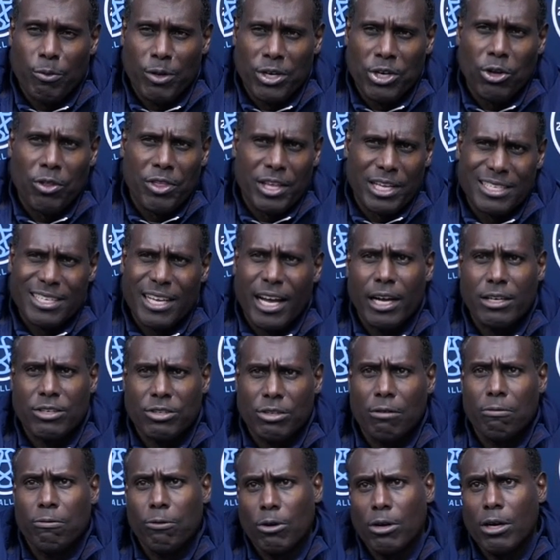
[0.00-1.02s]
We know the attack
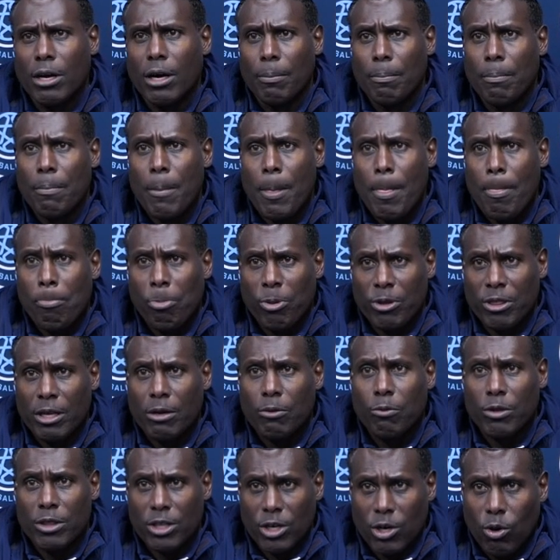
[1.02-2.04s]
stuff will come
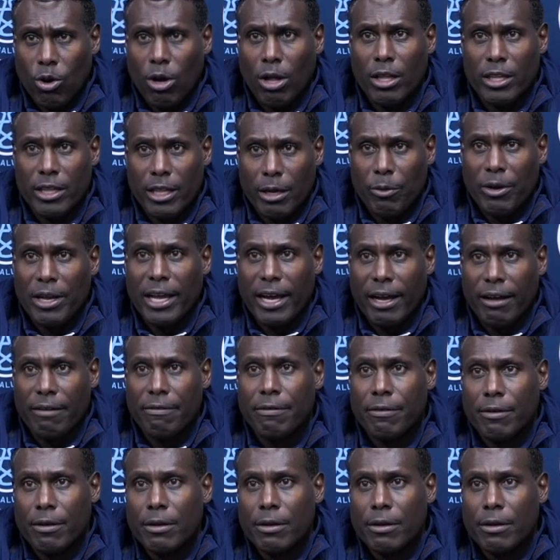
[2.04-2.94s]
with the quality that we have.